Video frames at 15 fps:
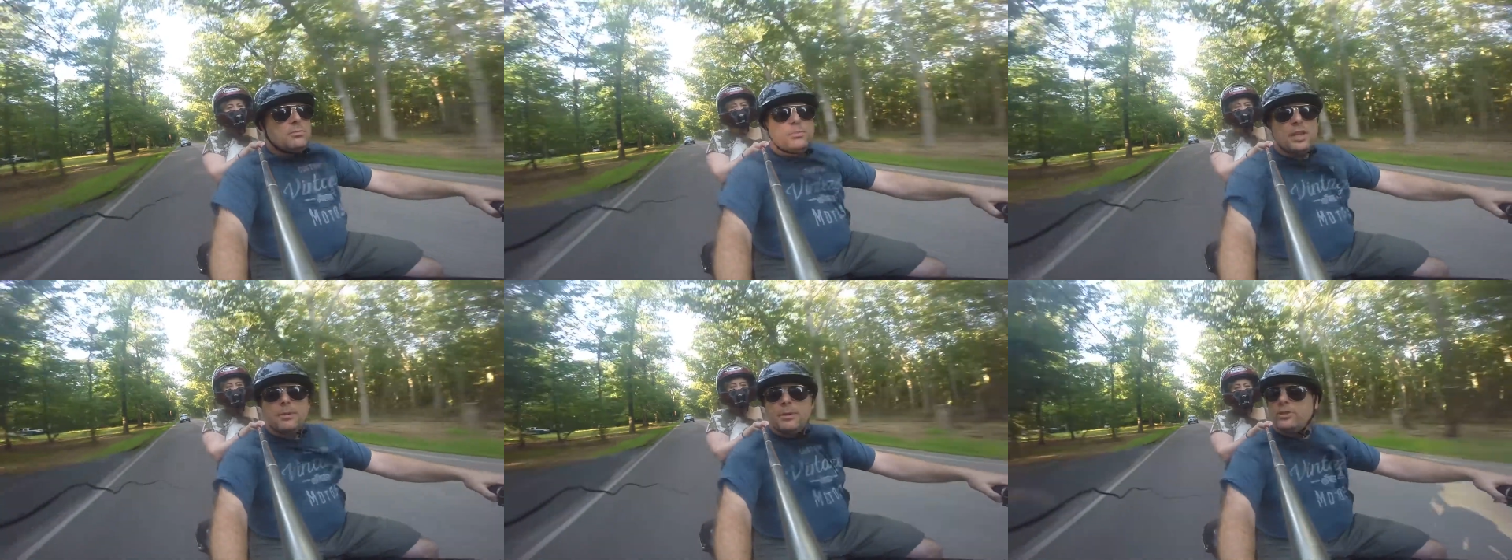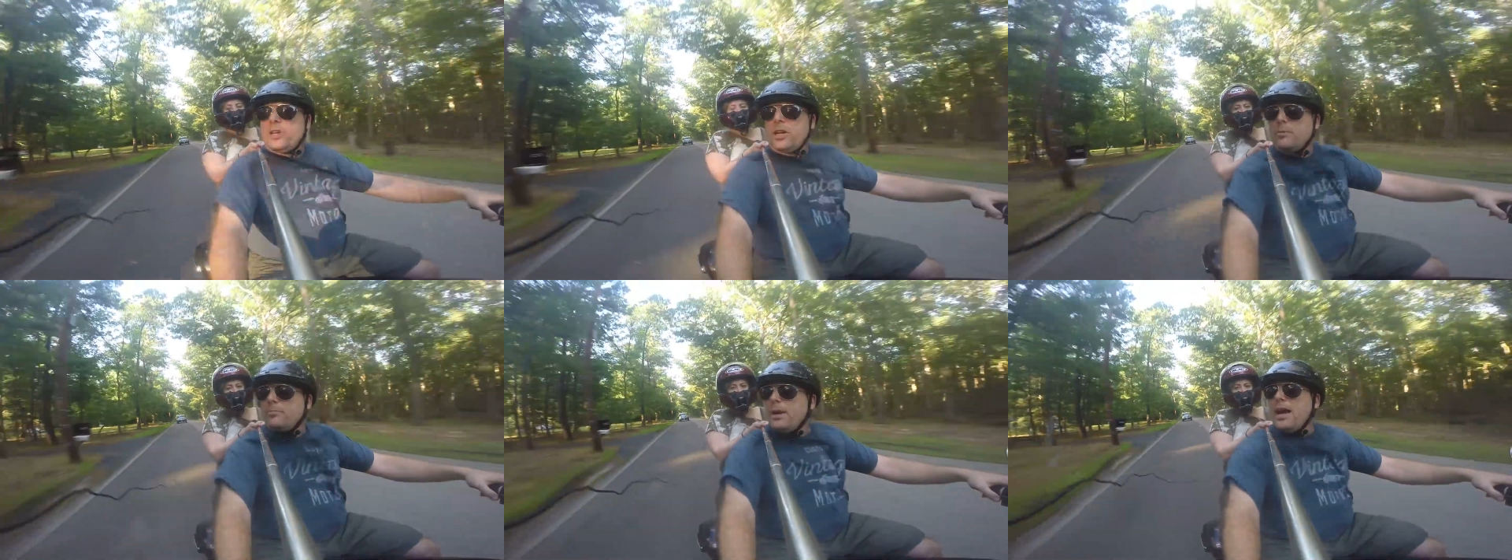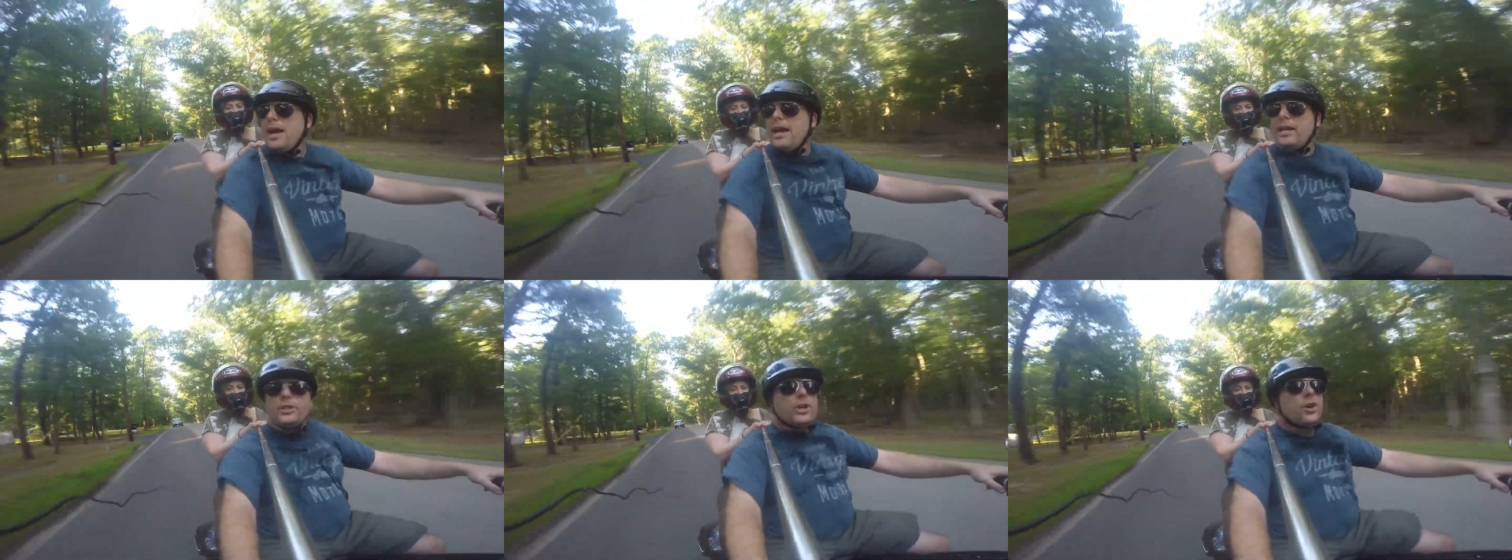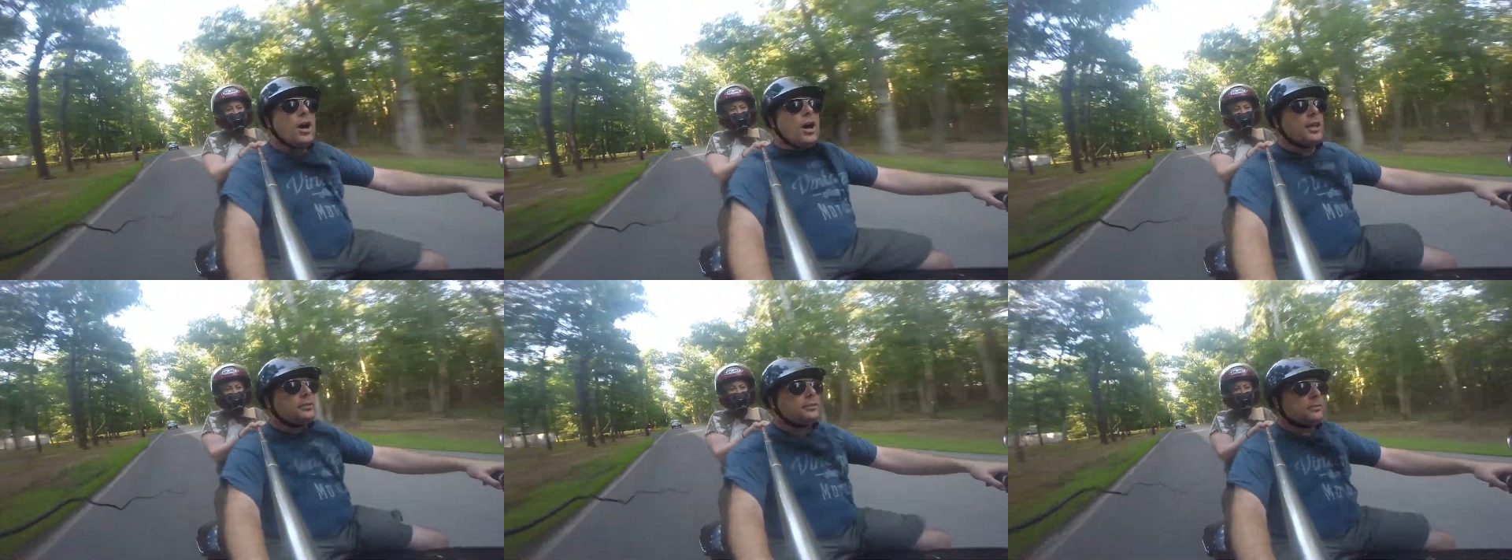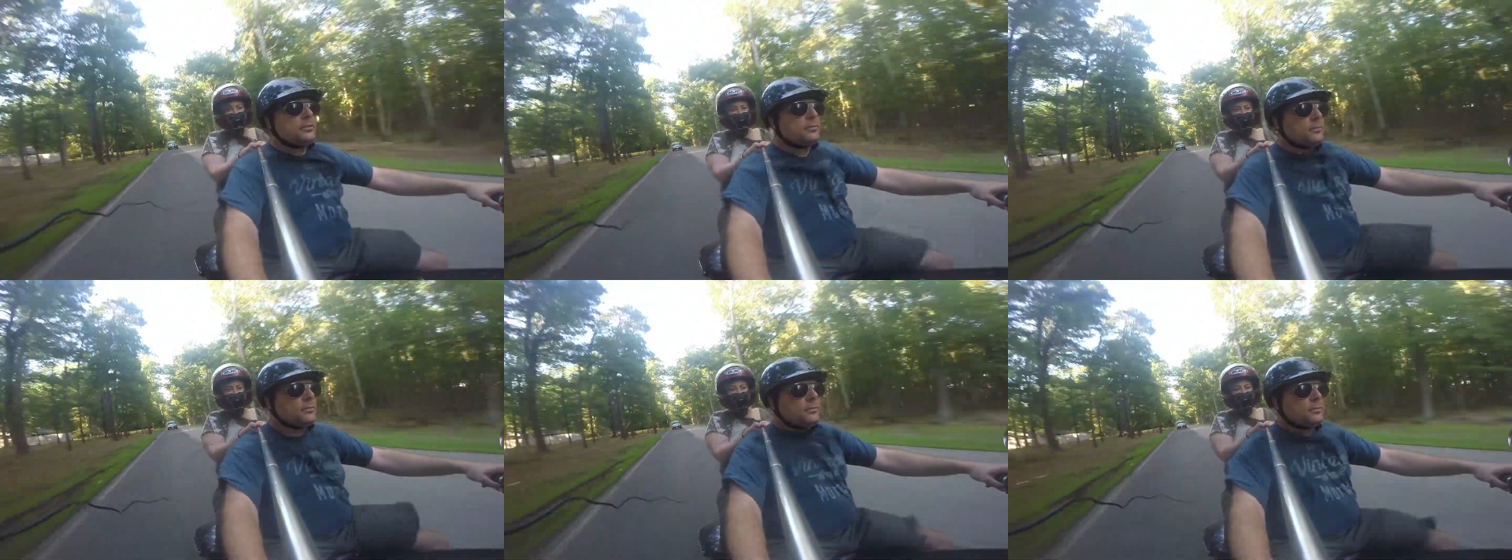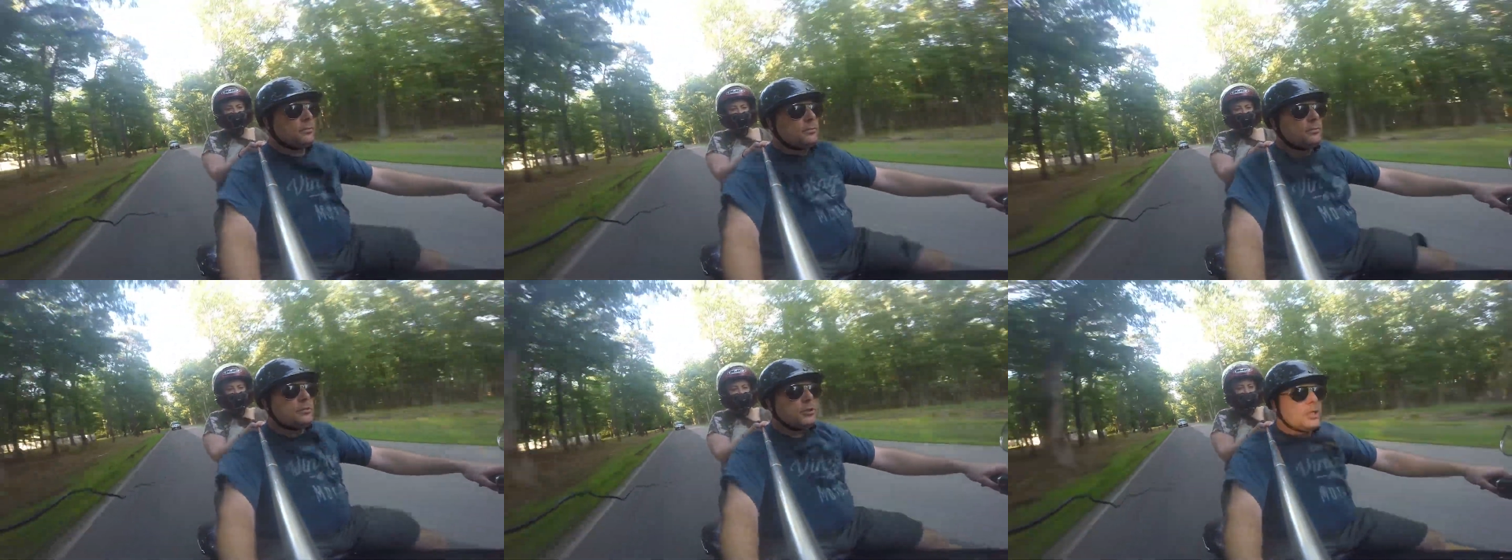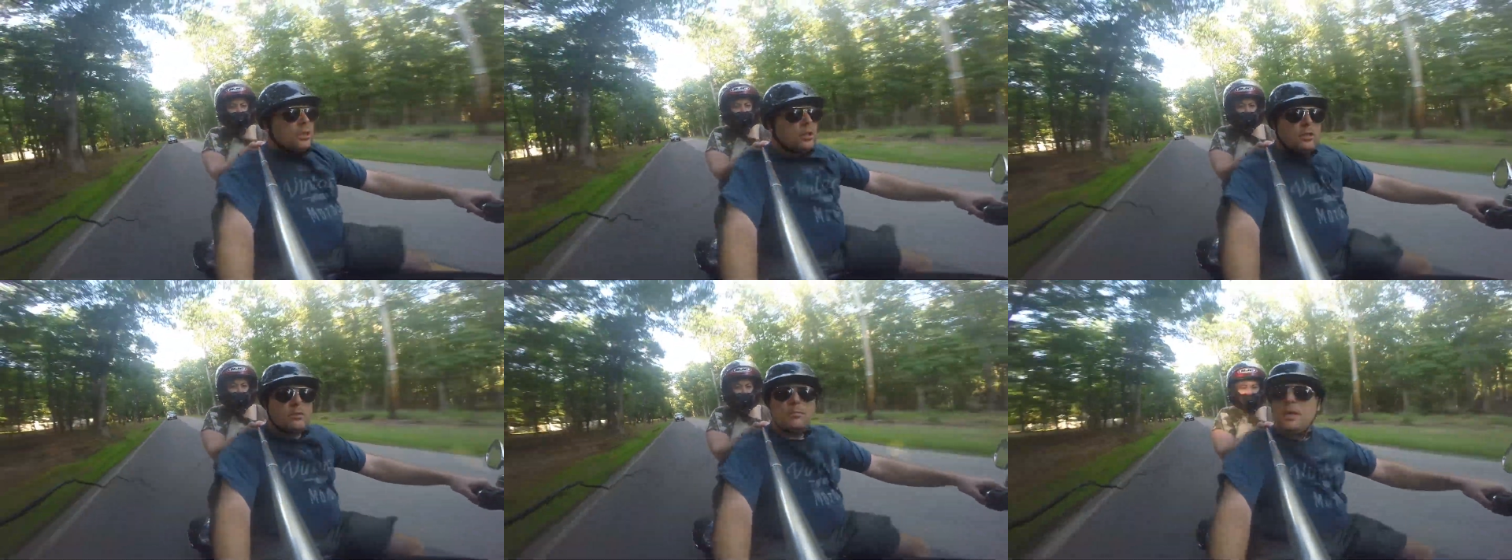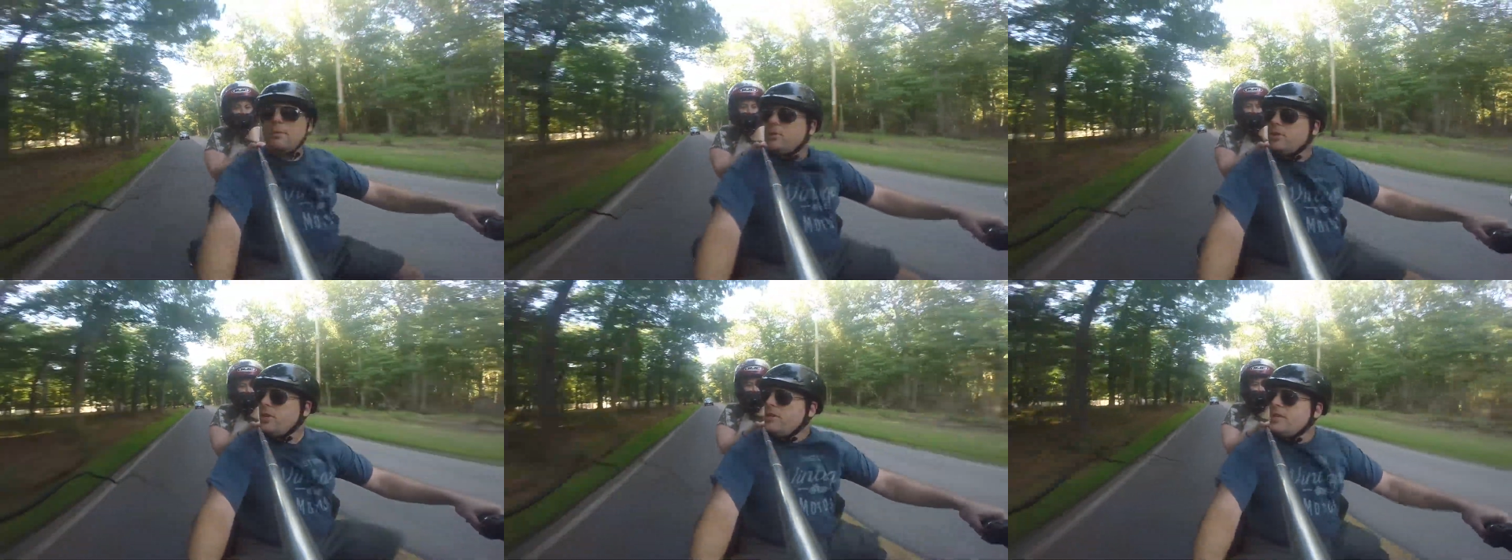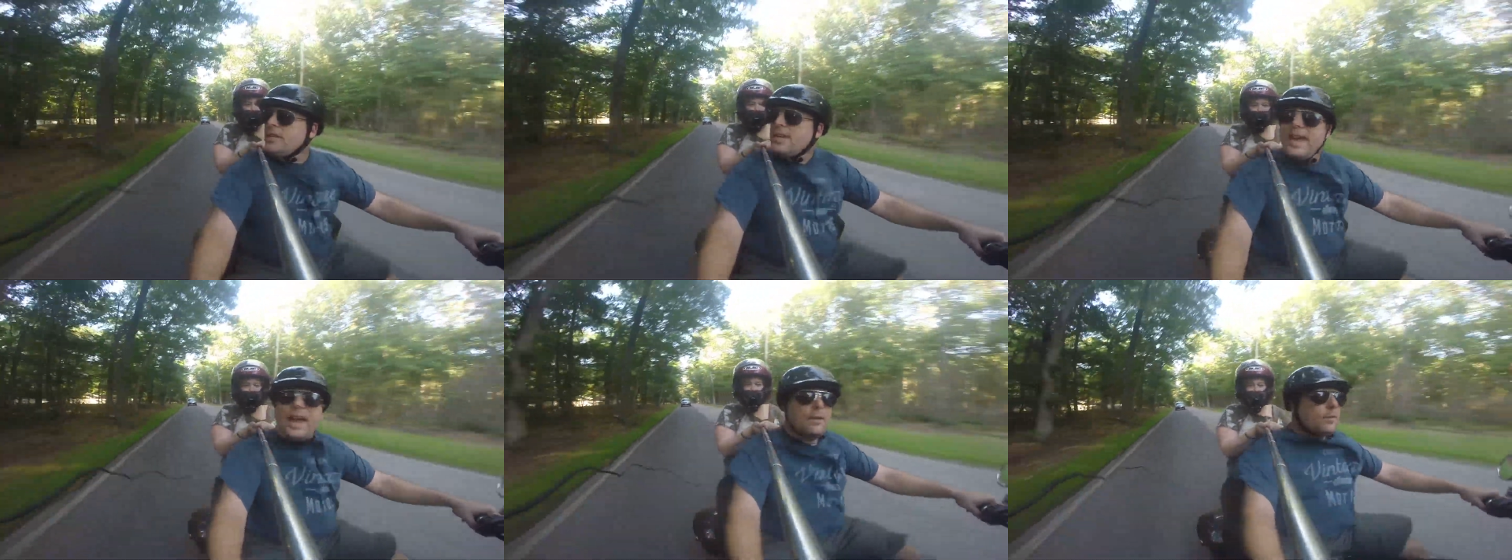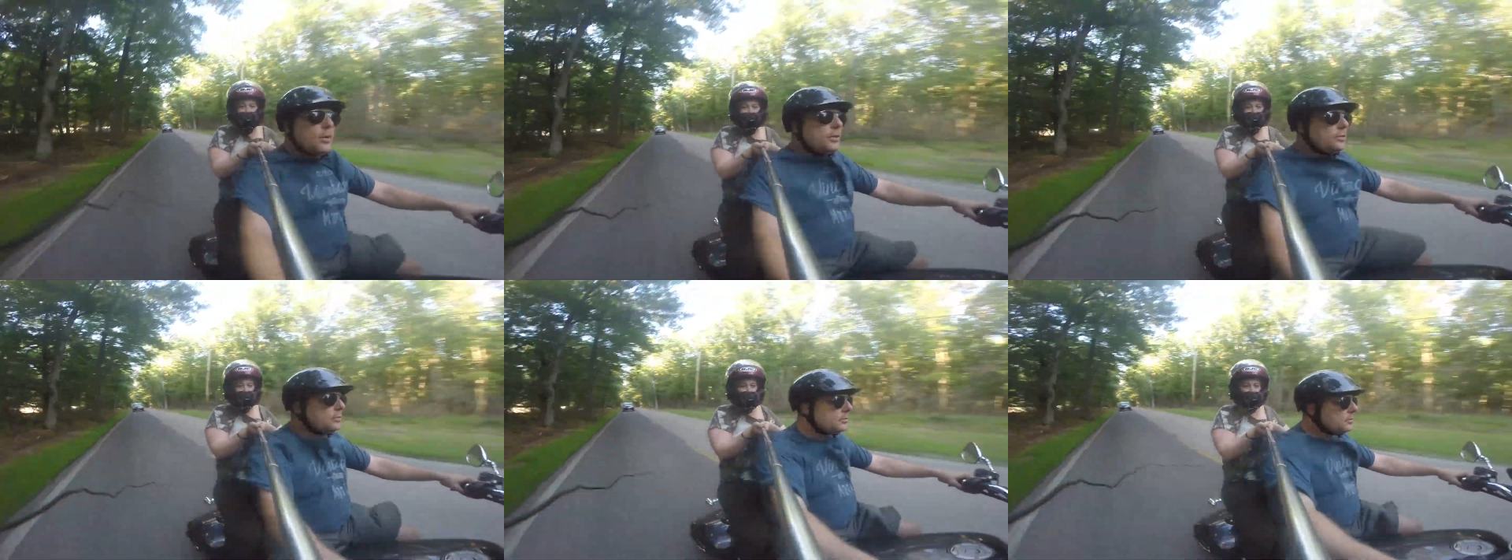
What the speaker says: Maybe turn it behind you, hon. Maybe turn the camera.